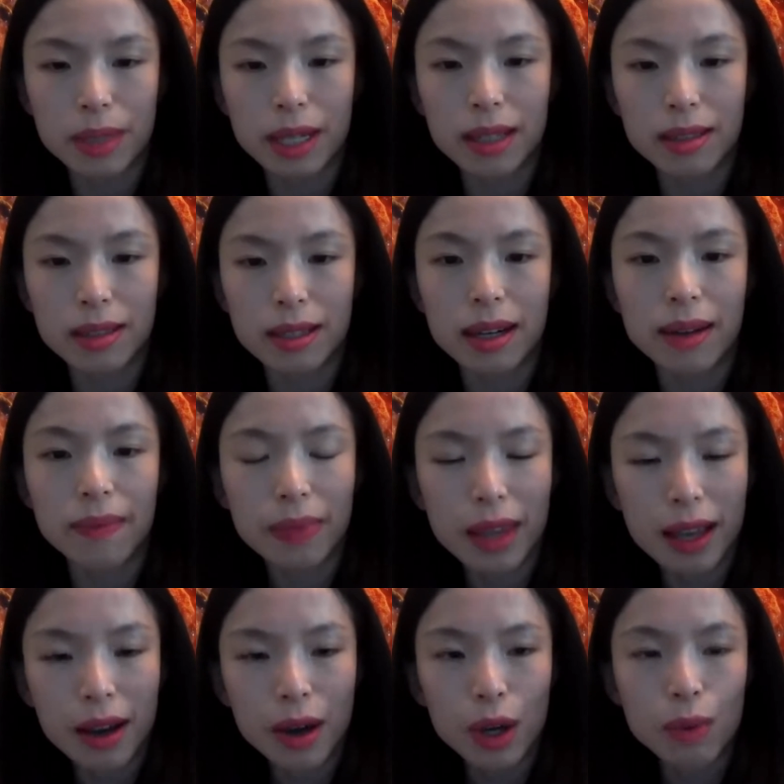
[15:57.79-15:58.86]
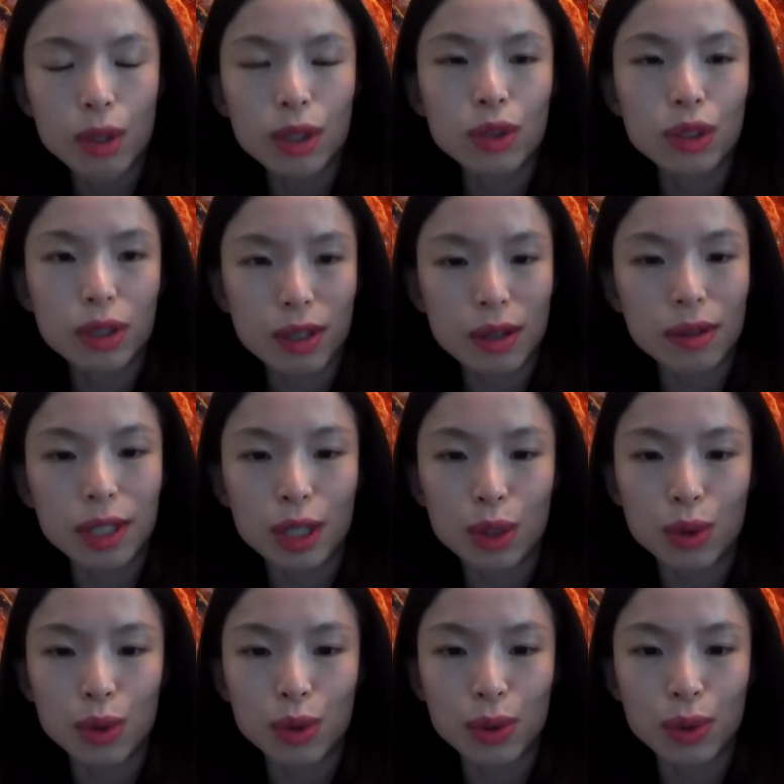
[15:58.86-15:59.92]
But we still
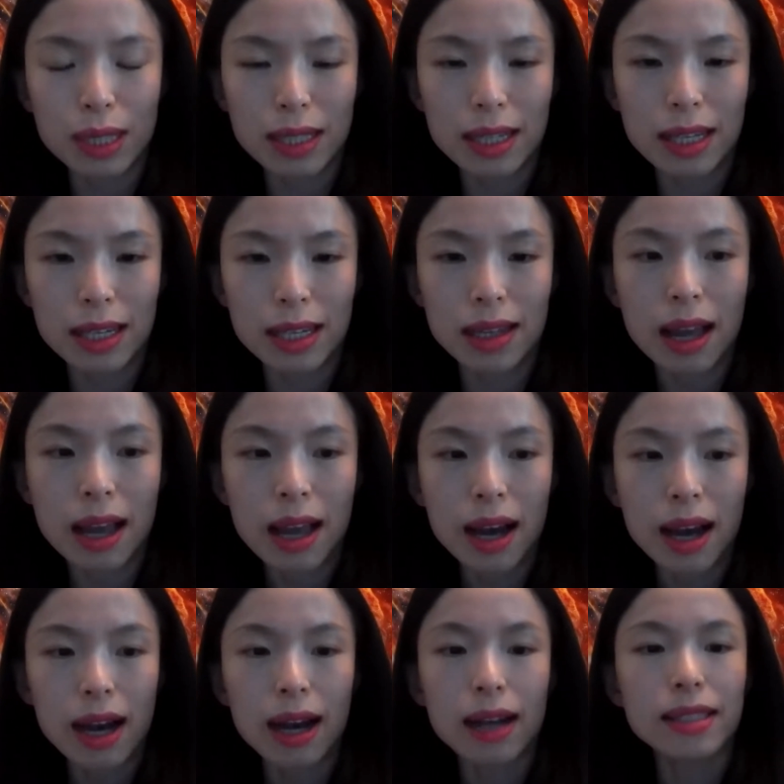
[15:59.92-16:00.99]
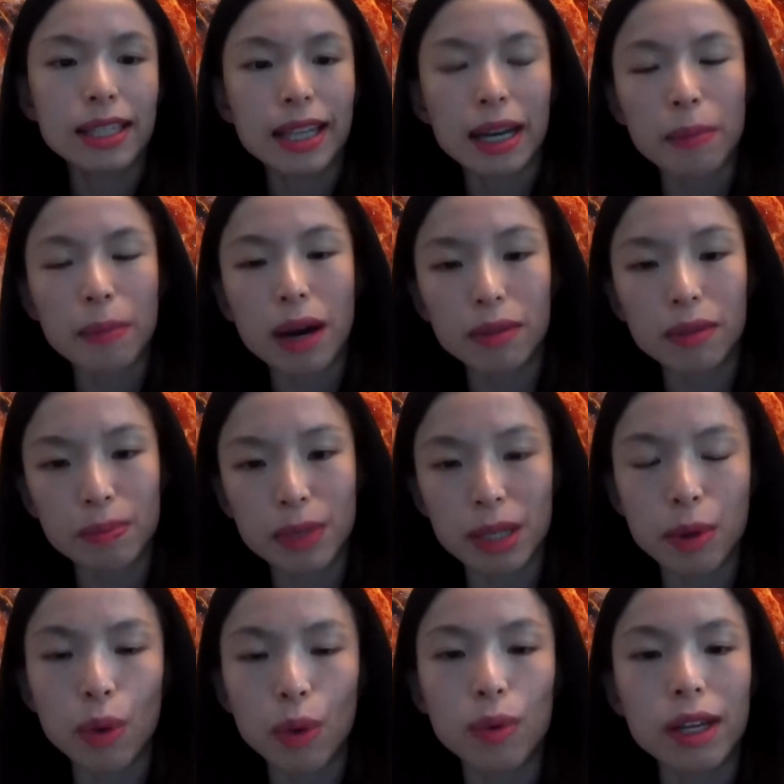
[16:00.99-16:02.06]
need to think about the
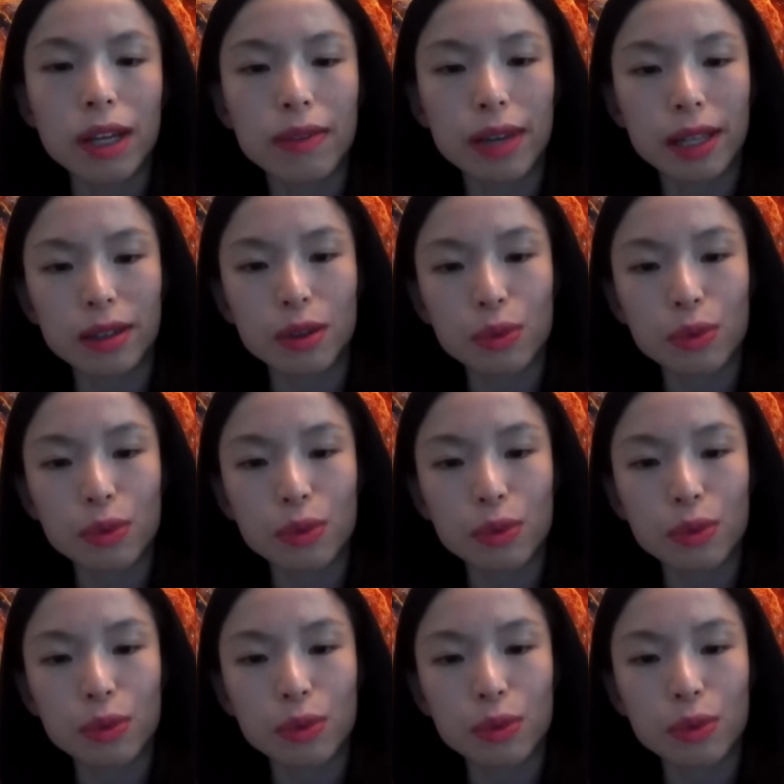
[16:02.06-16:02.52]
people who live in